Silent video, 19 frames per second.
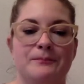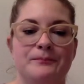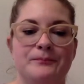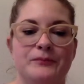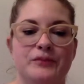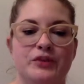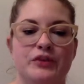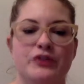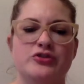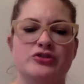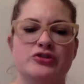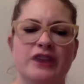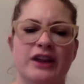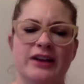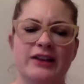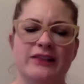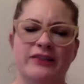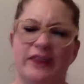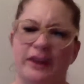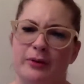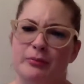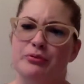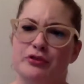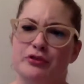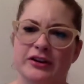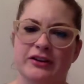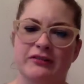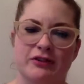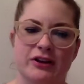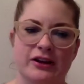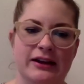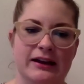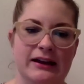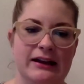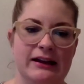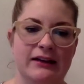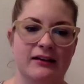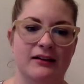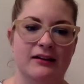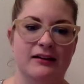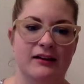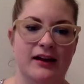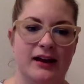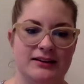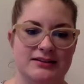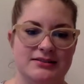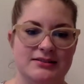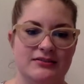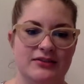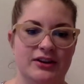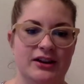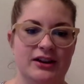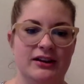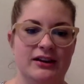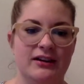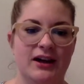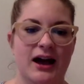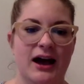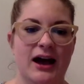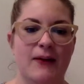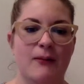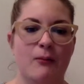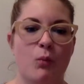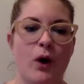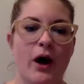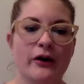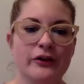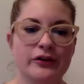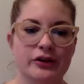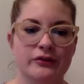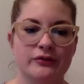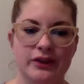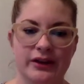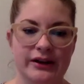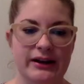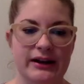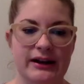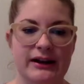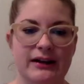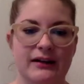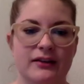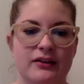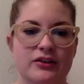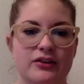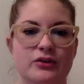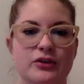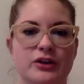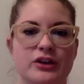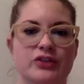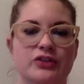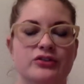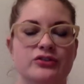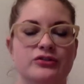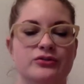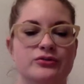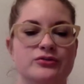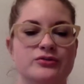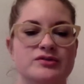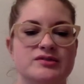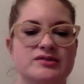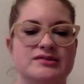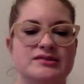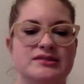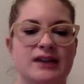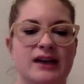So those are kind of like a pre-reading activity. While you're reading, you can use